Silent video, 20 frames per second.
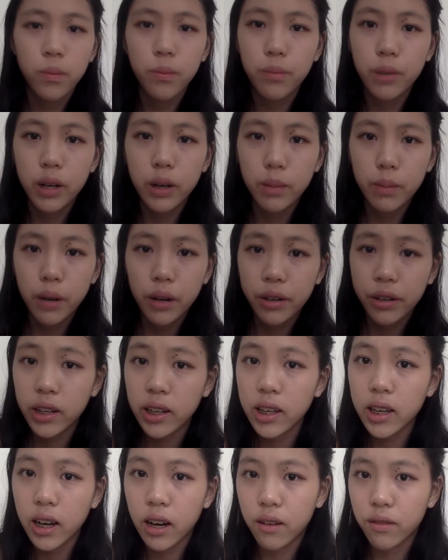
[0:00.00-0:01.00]
But
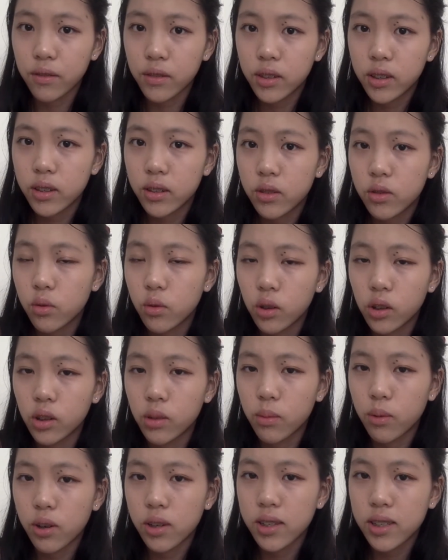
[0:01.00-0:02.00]
apparently after To All The
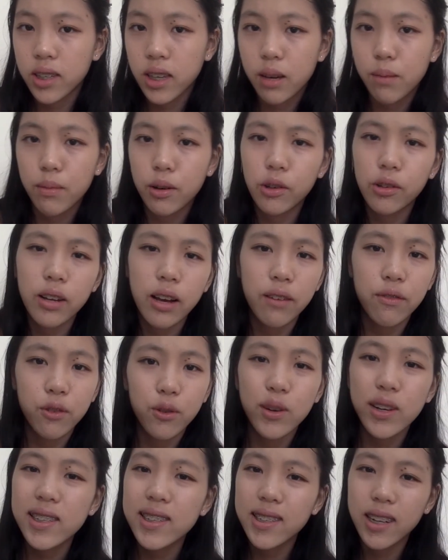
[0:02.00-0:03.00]
Boys came out,
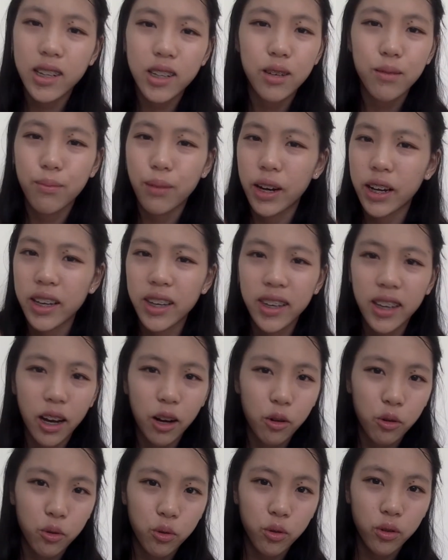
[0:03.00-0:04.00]
everyone started buying
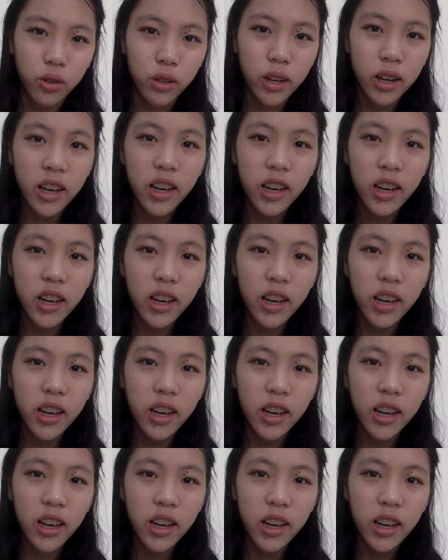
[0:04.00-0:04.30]
Yakult.